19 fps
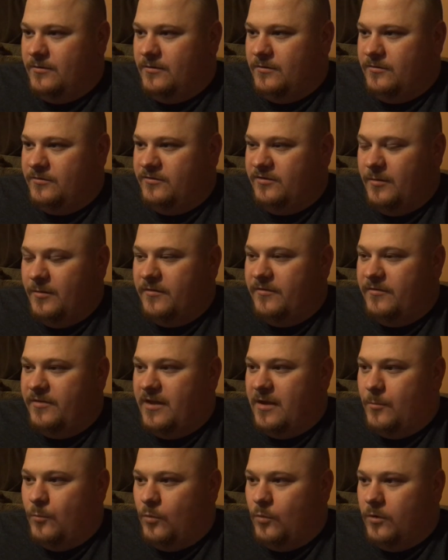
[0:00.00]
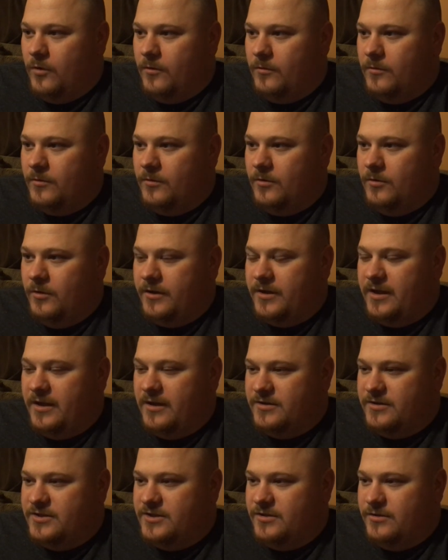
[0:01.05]
some of them were
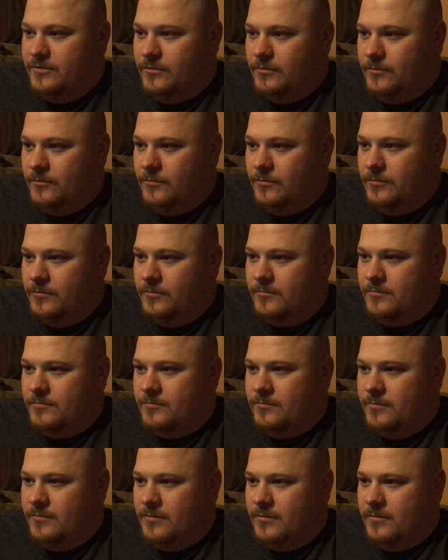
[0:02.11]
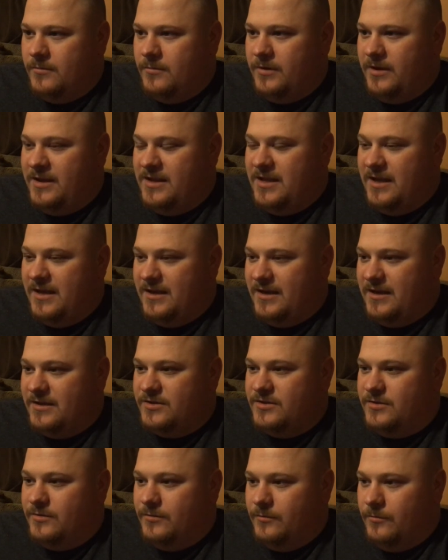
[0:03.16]
looking to get
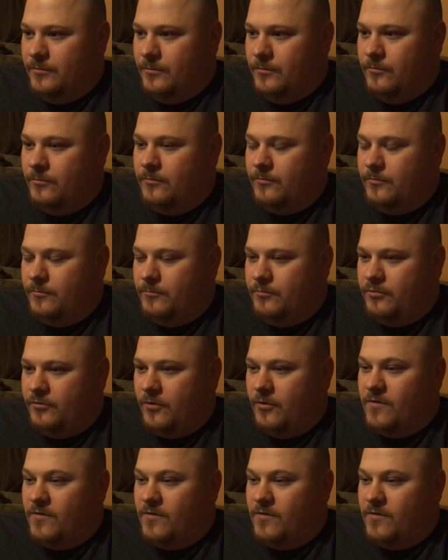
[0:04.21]
into pro